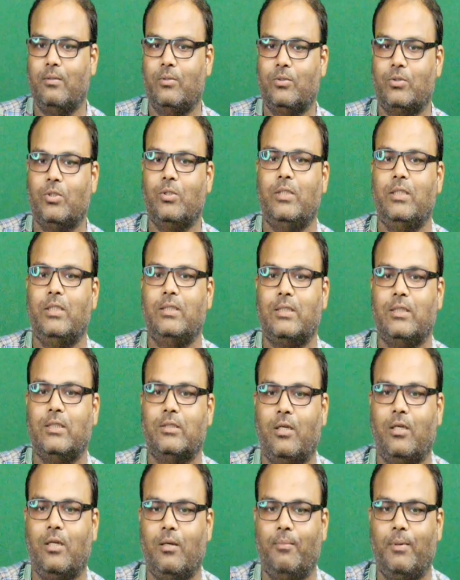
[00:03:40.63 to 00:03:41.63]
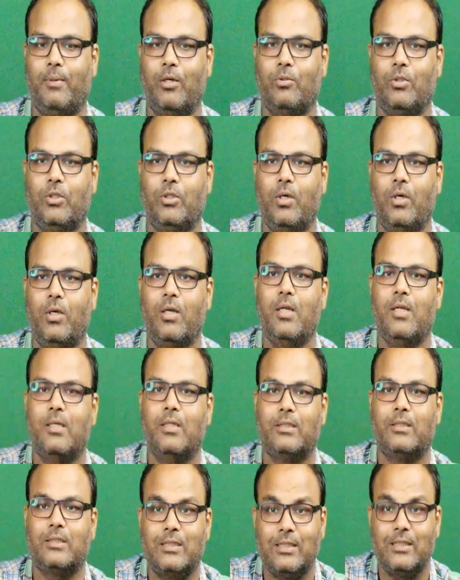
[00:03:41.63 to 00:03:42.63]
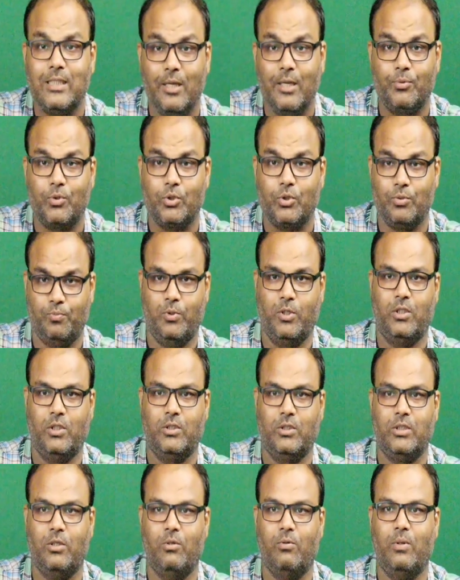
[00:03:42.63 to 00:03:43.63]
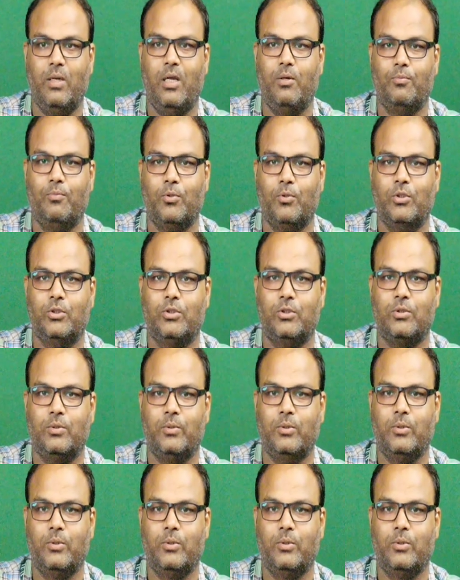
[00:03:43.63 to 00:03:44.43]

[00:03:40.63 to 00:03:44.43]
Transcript: So this is all about your steps for cellular phones.